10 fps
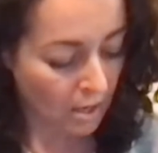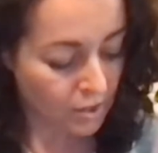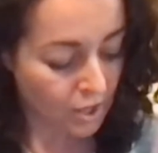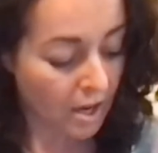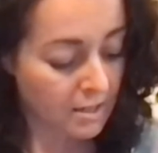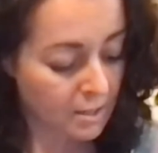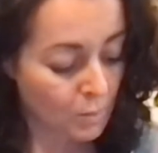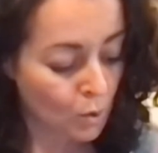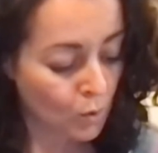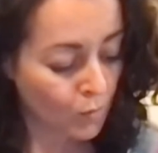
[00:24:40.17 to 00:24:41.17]
Just
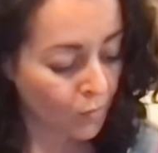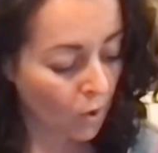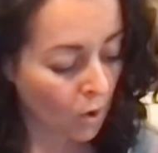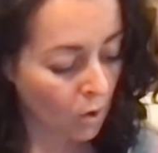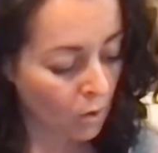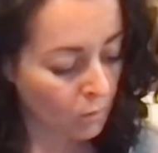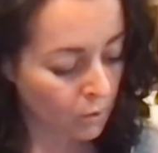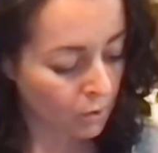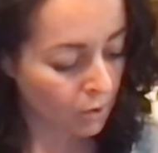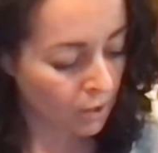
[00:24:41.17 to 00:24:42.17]
move
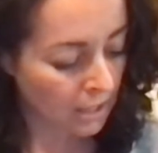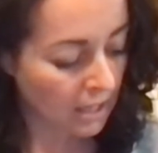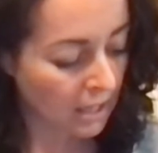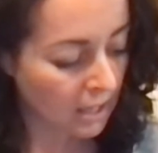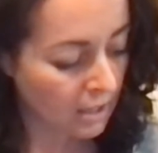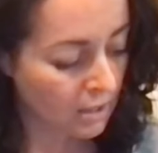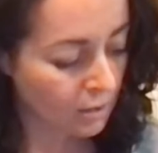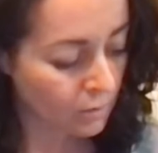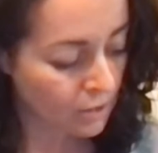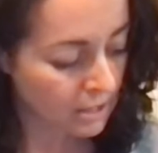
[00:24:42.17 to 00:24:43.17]
forward and
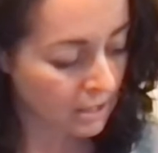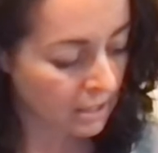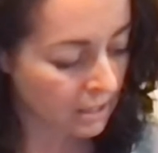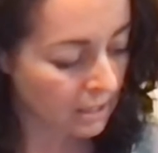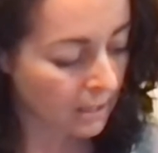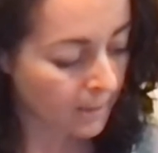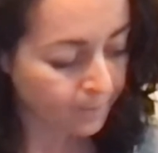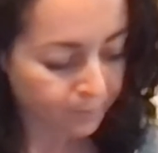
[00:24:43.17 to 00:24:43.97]
you'll see.